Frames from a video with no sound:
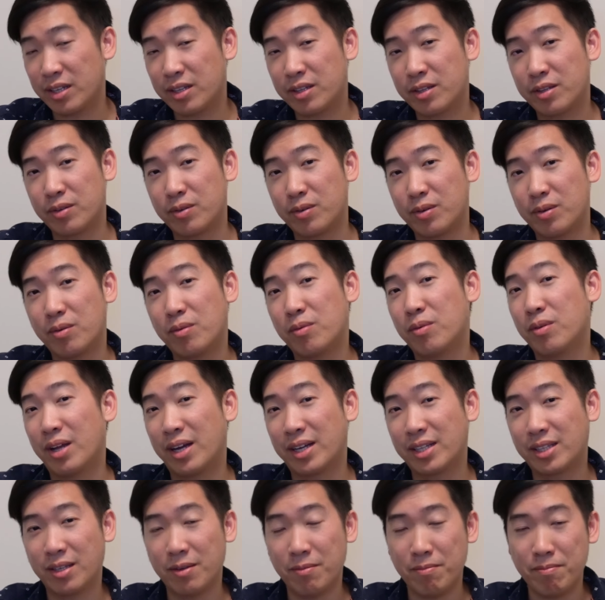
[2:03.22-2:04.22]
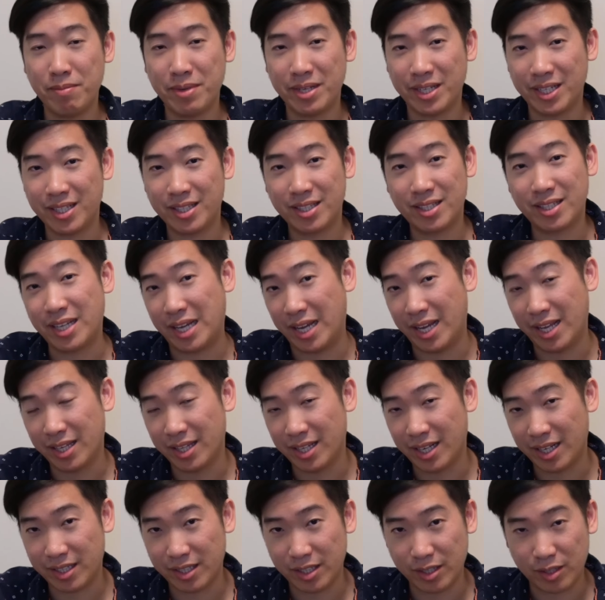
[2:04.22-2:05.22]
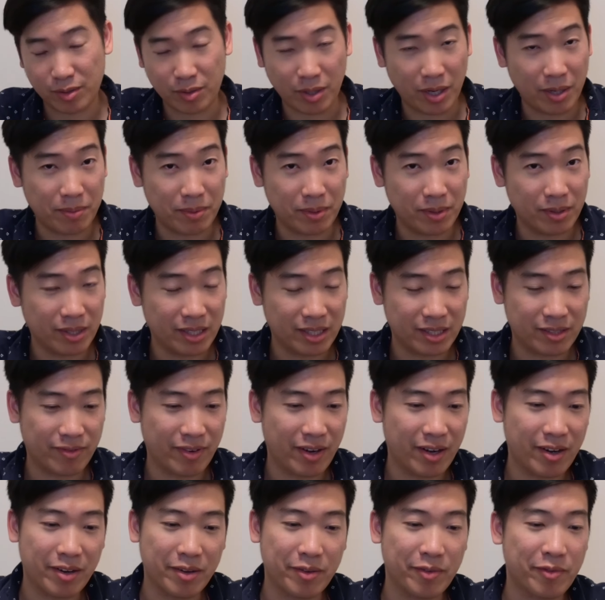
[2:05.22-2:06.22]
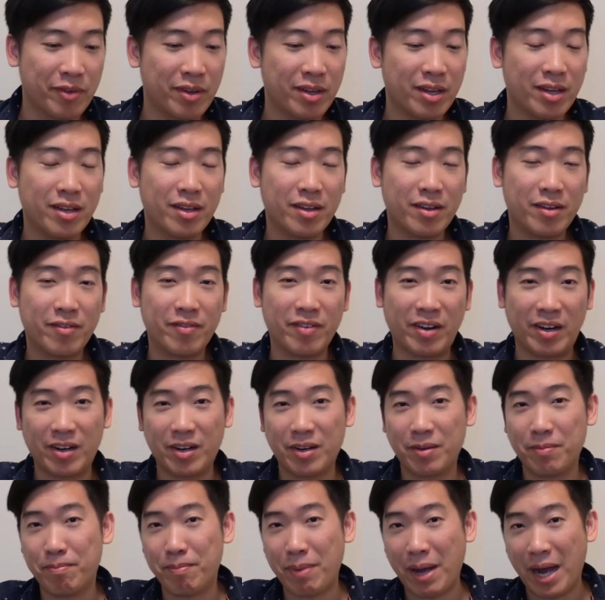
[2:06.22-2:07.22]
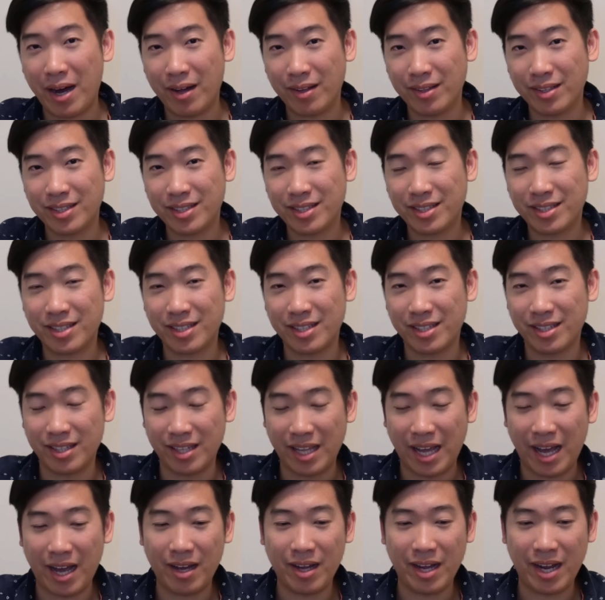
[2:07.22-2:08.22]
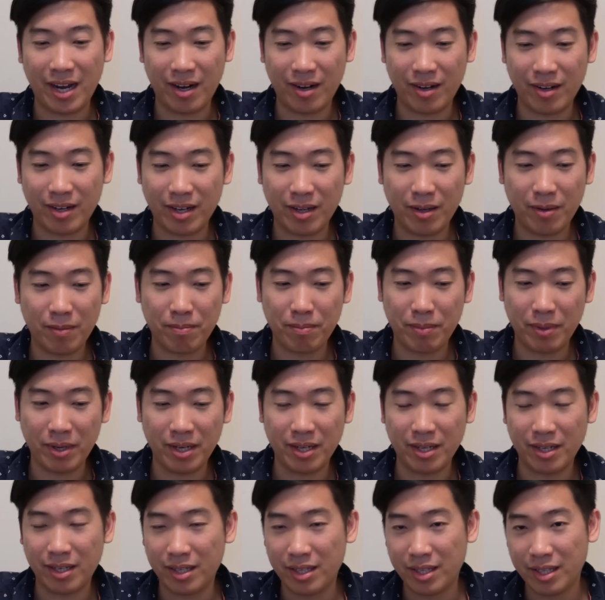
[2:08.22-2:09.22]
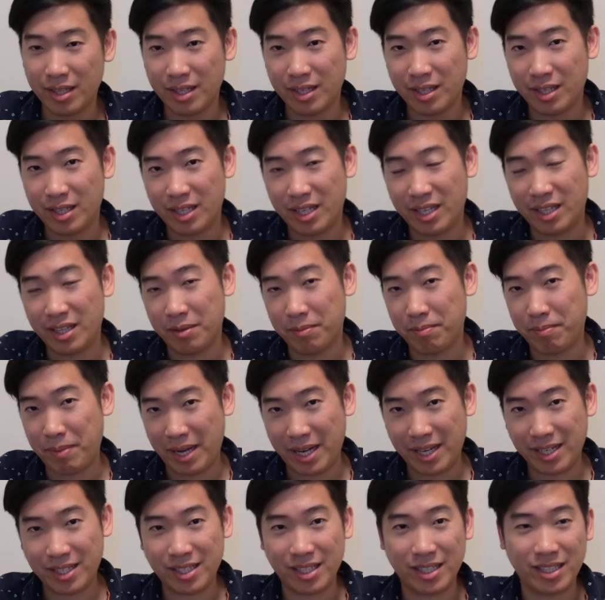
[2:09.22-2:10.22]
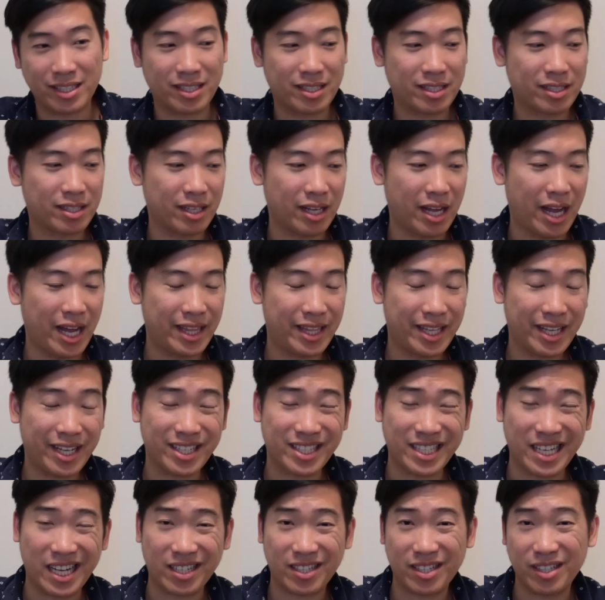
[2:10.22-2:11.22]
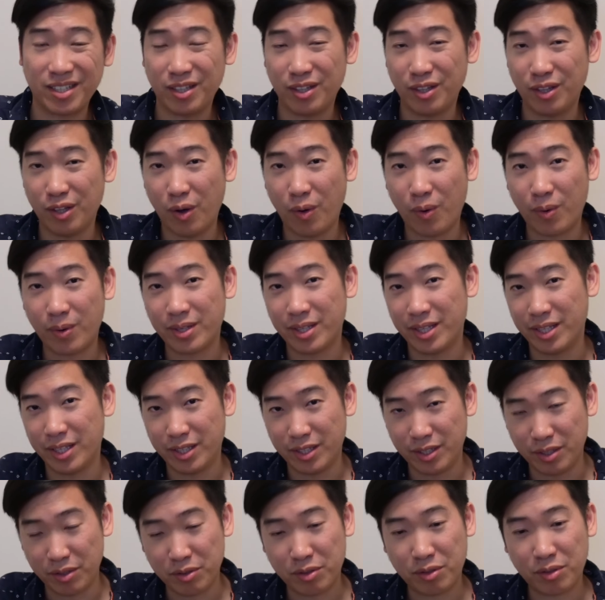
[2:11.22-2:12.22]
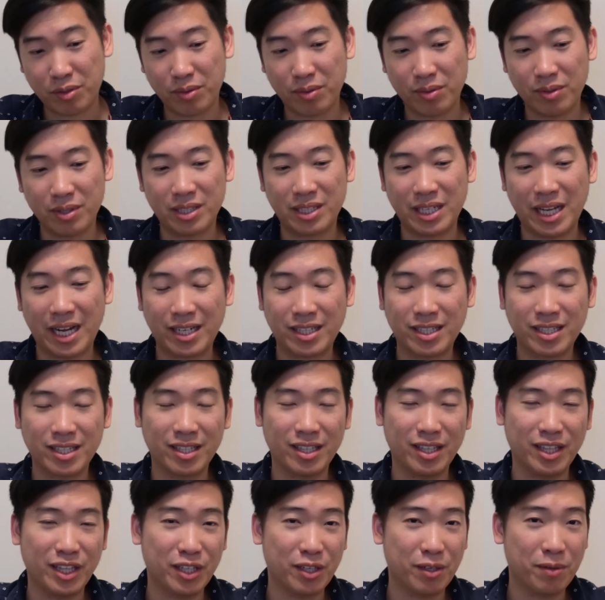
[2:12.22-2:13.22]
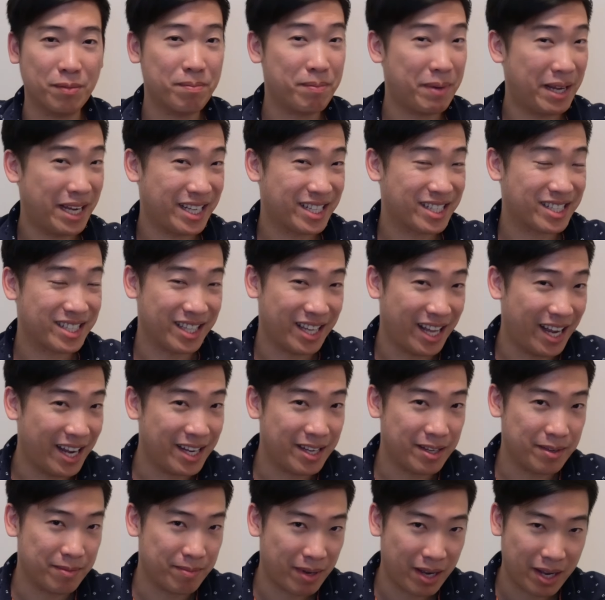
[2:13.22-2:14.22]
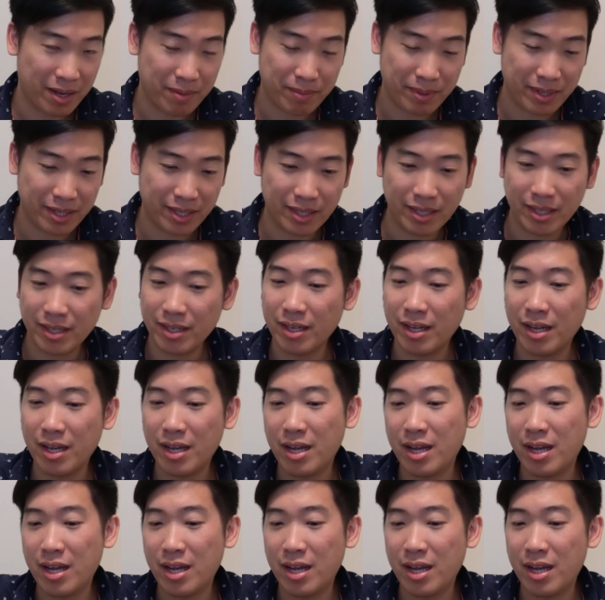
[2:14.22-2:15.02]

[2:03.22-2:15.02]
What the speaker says: through the mids and the treble. It's very, very balanced in that area, but in the bass, I think it's actually lower than neutral. It's actually a little bass light in my opinion.